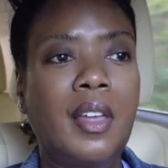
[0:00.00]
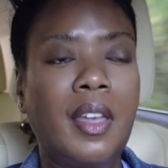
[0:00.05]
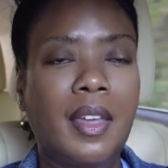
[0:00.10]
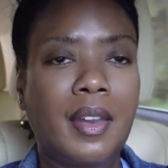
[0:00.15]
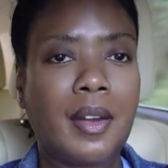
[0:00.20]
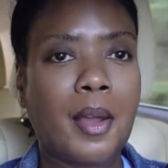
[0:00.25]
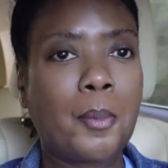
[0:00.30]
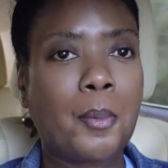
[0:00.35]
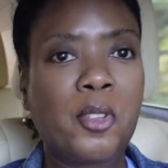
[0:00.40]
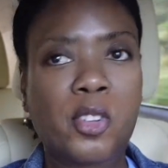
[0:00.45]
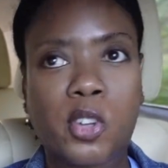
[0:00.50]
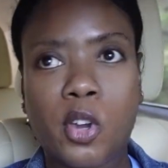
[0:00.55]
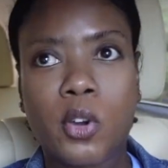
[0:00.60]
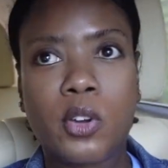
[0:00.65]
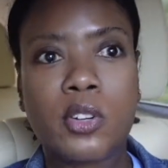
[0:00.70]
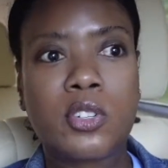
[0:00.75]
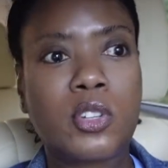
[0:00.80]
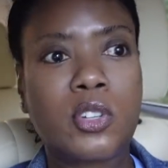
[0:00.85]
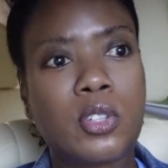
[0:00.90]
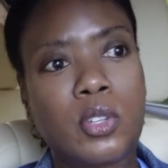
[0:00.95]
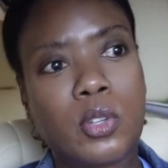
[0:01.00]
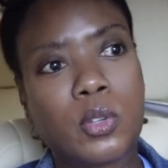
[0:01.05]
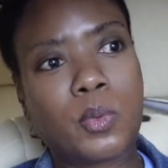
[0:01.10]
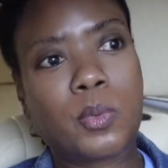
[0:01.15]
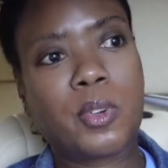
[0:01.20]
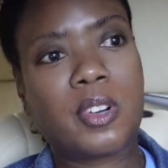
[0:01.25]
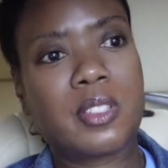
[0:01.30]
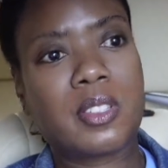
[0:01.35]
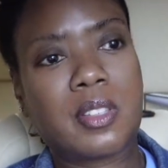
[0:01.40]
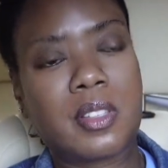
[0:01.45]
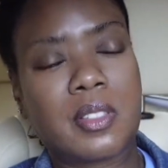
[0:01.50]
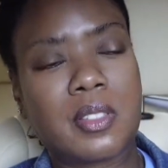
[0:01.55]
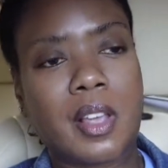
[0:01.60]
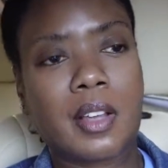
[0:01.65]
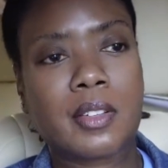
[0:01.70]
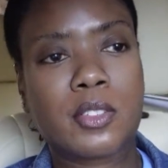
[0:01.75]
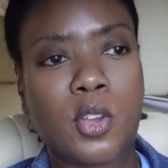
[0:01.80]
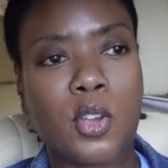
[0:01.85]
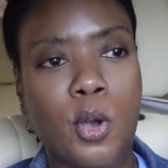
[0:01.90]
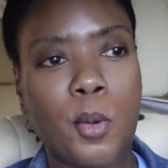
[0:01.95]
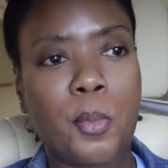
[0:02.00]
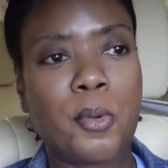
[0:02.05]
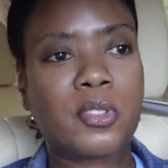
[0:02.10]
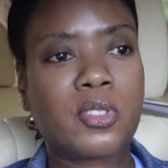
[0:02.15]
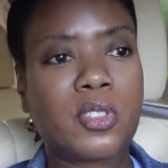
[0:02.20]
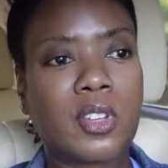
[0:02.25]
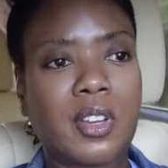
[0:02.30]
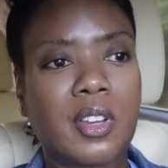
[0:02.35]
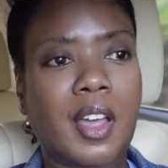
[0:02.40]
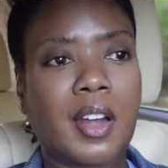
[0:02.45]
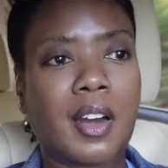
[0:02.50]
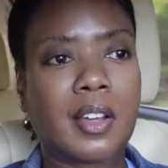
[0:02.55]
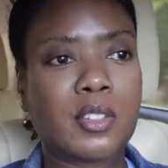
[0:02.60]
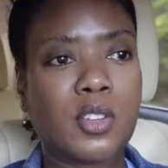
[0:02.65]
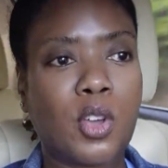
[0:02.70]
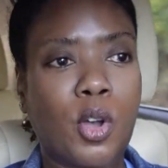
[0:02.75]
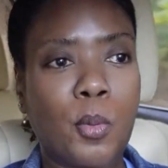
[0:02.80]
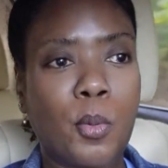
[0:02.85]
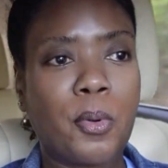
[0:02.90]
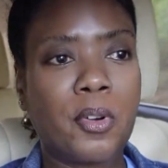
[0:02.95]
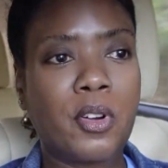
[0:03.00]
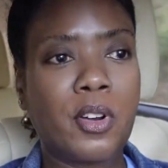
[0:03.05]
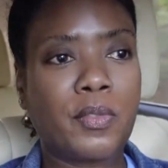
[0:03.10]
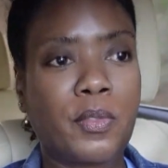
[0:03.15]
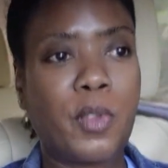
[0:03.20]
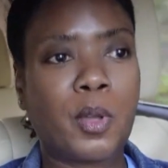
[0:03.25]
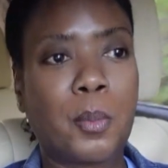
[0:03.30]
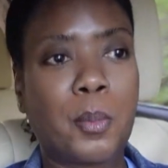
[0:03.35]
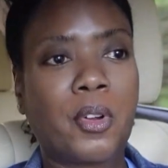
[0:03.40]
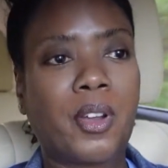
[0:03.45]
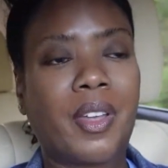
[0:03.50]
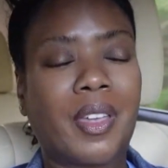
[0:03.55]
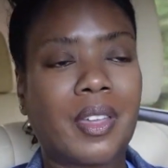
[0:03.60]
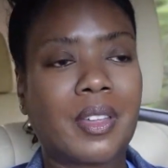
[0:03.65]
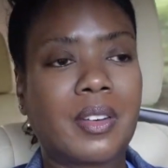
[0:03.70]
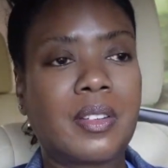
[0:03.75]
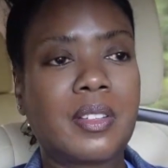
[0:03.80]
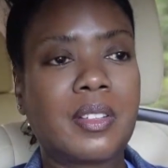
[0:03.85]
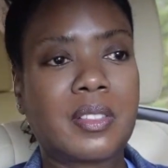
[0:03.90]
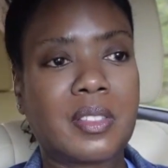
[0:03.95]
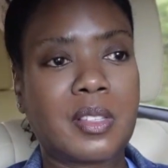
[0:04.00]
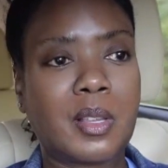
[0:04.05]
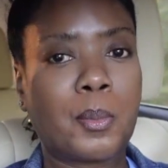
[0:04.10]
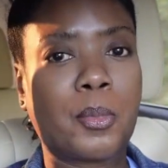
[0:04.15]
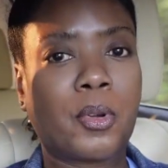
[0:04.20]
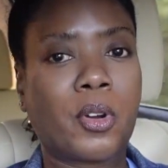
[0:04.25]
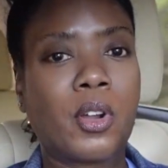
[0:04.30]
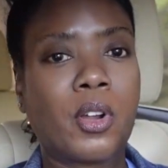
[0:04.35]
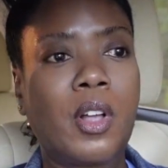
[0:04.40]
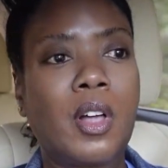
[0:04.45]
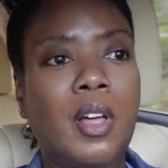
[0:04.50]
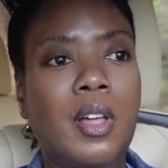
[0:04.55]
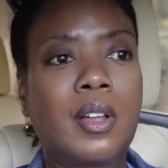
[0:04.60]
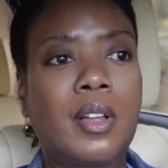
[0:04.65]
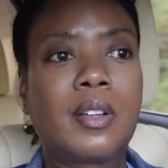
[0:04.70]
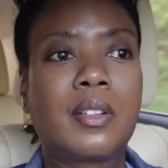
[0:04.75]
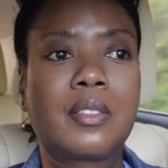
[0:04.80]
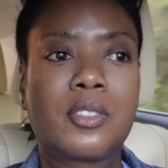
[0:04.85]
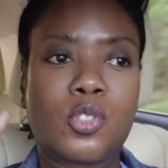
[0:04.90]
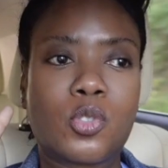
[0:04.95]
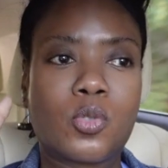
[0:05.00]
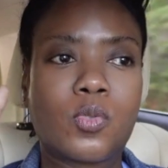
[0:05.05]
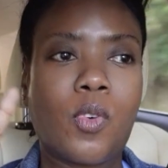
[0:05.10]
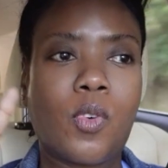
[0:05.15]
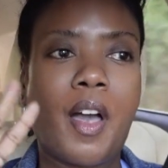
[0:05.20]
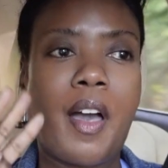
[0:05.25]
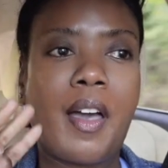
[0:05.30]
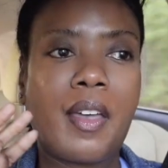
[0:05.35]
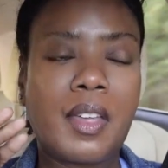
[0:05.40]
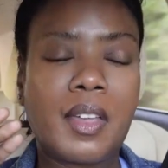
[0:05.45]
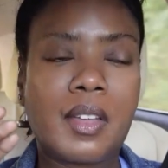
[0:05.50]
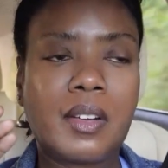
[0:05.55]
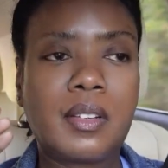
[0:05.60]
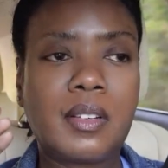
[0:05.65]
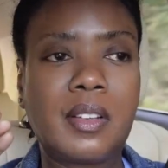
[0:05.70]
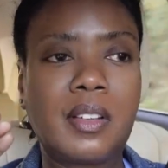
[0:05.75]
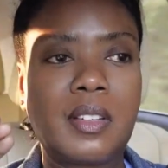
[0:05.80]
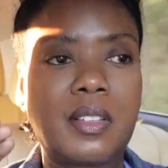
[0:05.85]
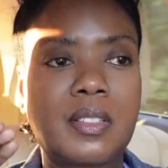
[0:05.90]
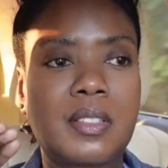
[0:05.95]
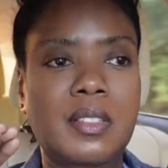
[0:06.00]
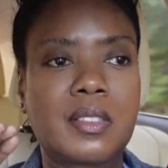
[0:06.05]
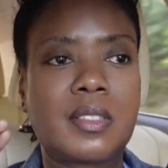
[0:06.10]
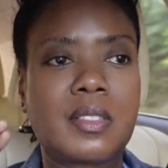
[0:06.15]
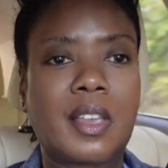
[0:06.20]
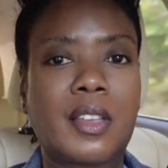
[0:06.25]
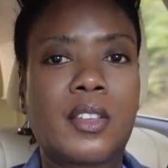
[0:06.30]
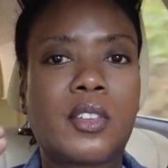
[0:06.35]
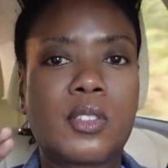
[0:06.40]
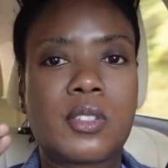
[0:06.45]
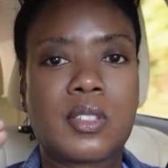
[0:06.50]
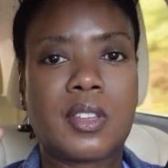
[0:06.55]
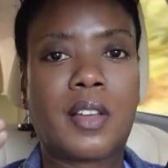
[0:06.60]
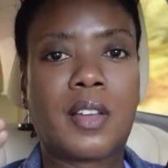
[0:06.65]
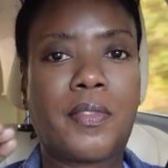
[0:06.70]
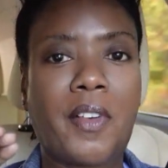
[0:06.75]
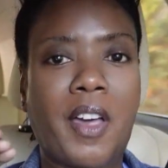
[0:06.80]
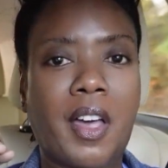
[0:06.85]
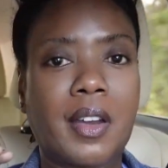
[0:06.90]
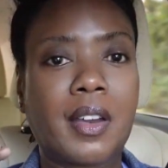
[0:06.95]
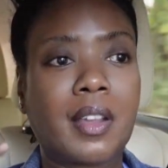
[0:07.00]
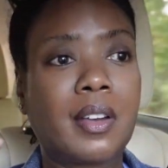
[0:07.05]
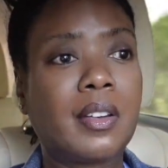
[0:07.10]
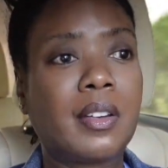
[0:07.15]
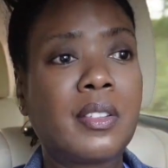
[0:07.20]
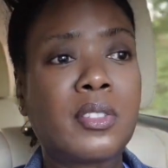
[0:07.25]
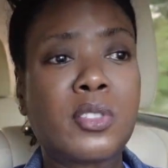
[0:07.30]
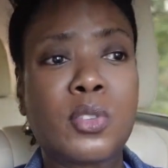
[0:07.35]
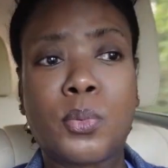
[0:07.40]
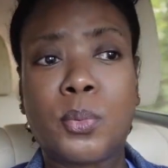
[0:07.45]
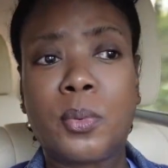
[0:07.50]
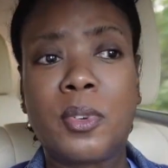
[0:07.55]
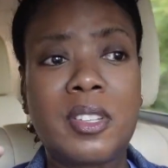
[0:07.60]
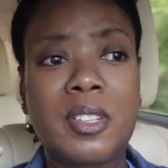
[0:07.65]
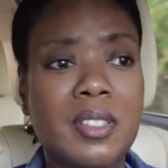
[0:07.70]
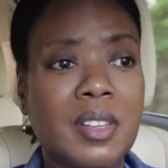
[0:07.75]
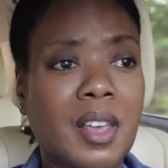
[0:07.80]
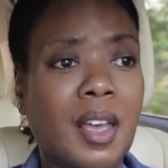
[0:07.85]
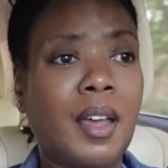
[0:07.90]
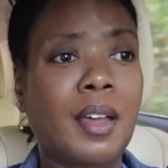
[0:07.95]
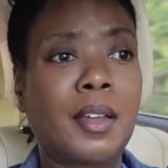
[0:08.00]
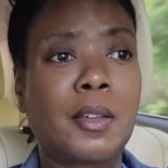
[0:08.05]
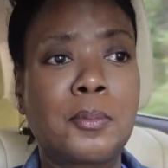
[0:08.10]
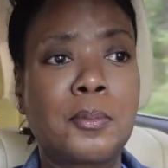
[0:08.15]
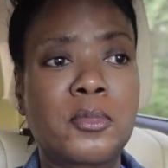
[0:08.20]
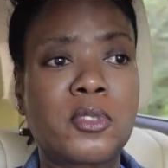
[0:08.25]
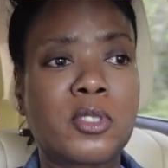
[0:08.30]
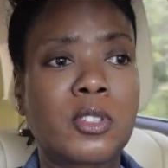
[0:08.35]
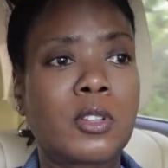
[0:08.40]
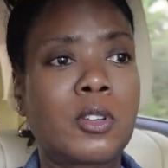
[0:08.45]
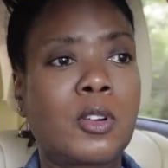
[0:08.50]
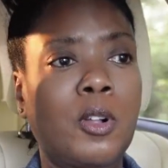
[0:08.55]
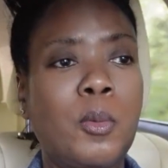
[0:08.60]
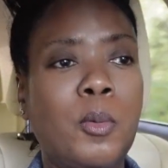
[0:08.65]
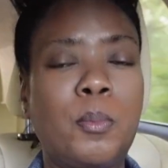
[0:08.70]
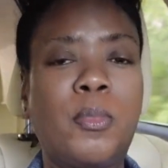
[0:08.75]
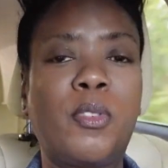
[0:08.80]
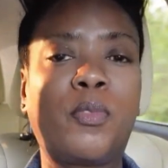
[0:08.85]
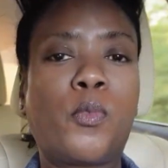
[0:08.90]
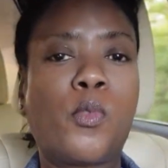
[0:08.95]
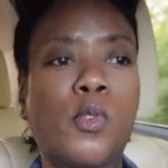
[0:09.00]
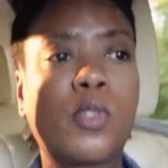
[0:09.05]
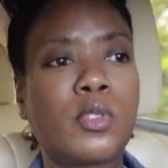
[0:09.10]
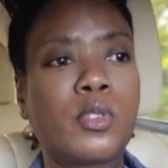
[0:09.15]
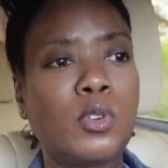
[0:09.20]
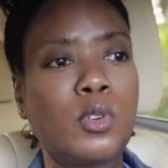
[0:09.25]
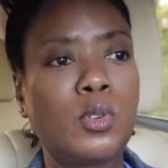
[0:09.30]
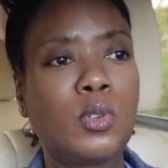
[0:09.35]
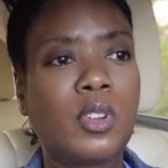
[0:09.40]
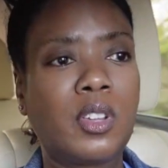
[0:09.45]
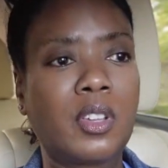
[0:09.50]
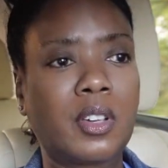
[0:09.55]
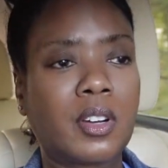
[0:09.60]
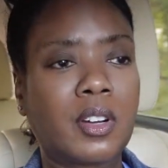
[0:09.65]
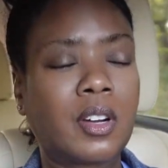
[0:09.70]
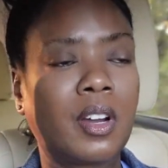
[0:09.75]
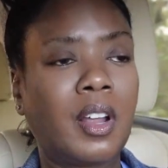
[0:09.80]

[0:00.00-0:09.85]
And I'm encouraging you, what is this, October? So you got October, November, and December. Try at least to take yourself out at least 3 times before the new year.